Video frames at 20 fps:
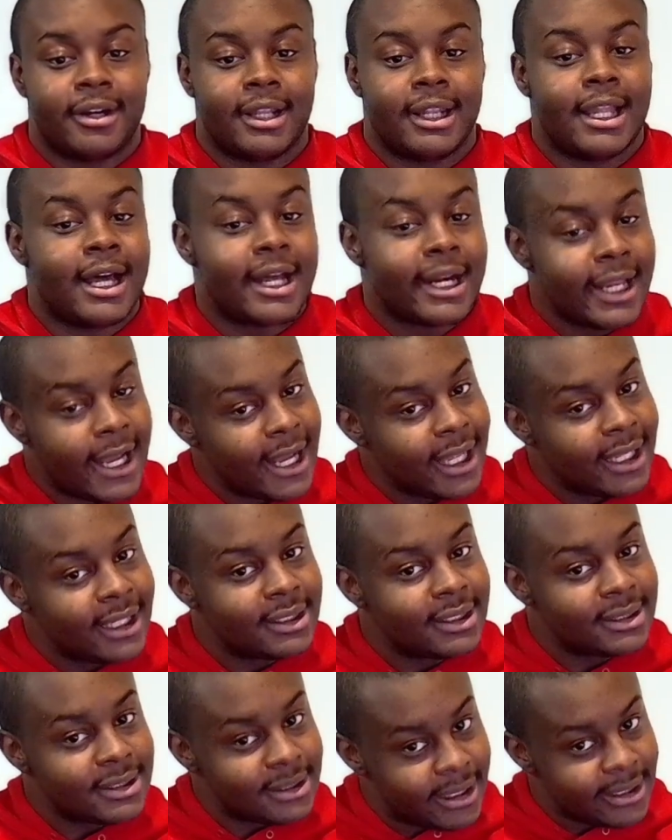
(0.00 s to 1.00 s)
A lot of
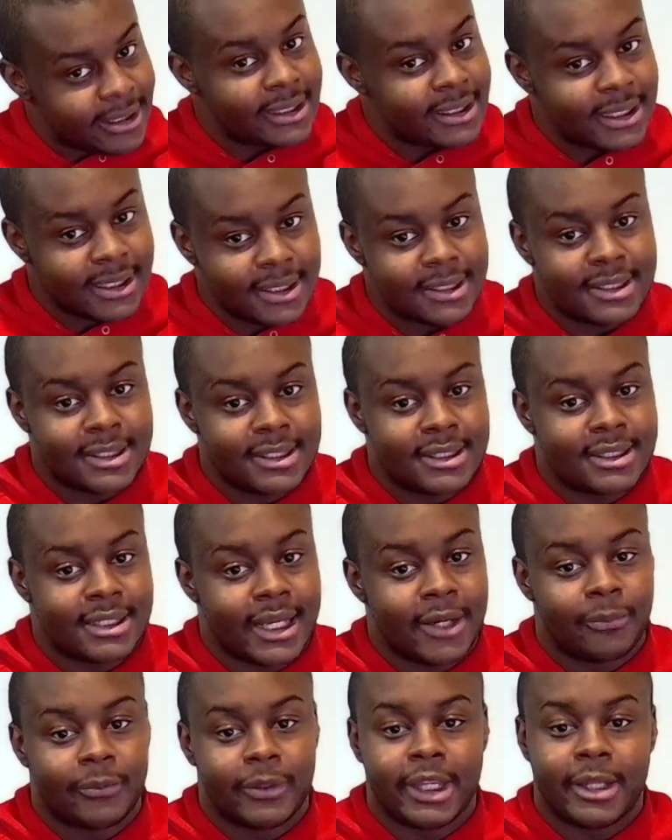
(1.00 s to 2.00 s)
y'all's LinkedIn's
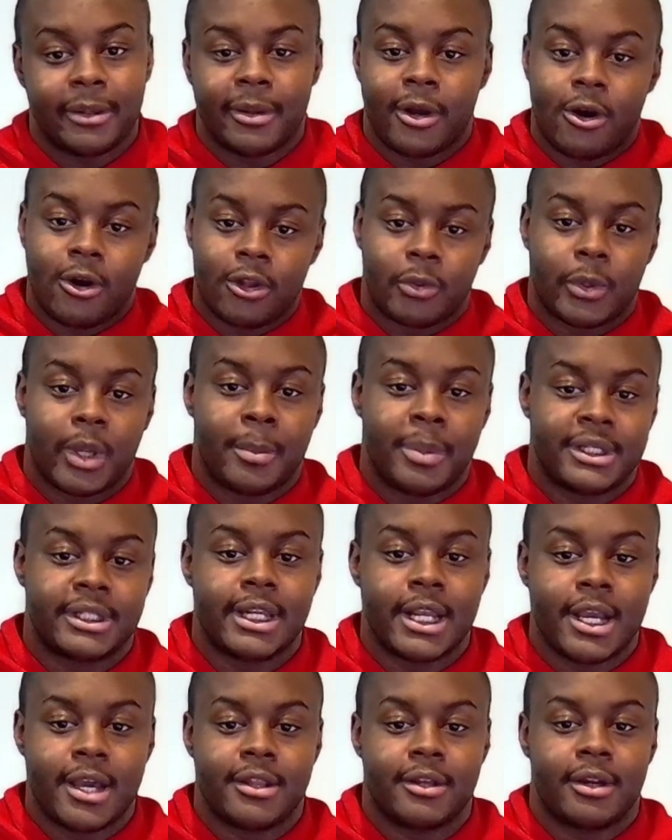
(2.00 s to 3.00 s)
ain't really all the way put
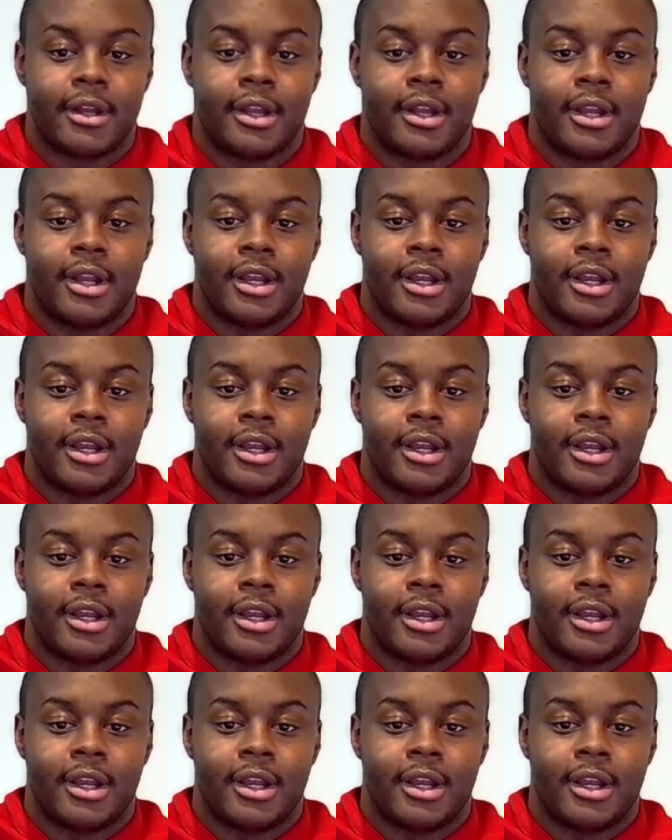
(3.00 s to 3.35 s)
together.